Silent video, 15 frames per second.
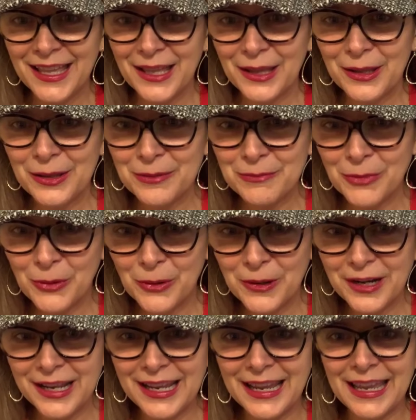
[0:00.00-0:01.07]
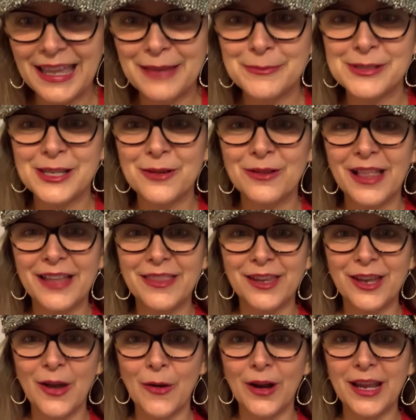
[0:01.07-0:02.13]
Good morning. I'm so glad that
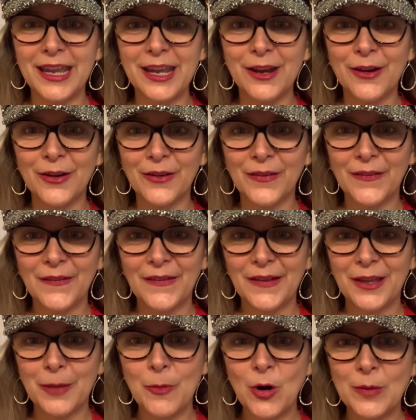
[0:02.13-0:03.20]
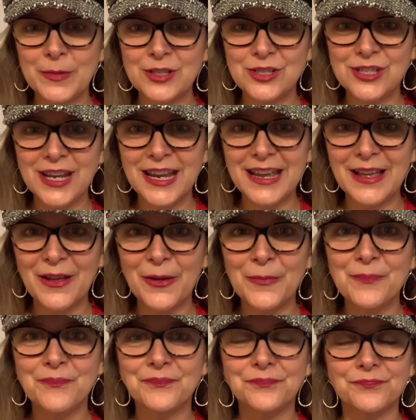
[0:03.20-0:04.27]
y'all are here. Good morning, Michelle.